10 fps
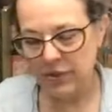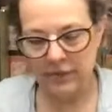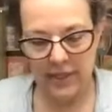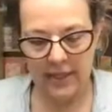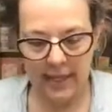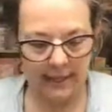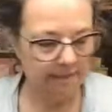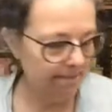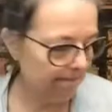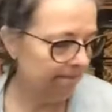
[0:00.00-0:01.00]
to have done that.
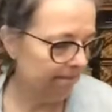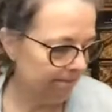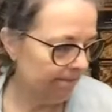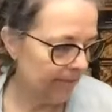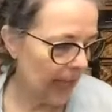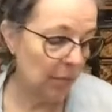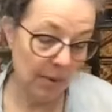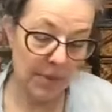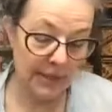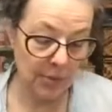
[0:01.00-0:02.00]
And
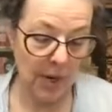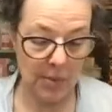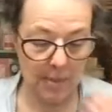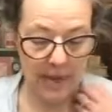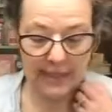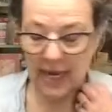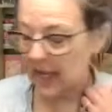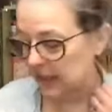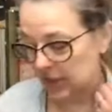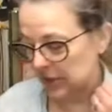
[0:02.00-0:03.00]
that's why I went back to
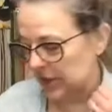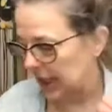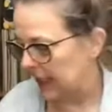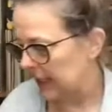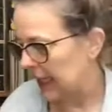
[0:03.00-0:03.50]
college. I was just taking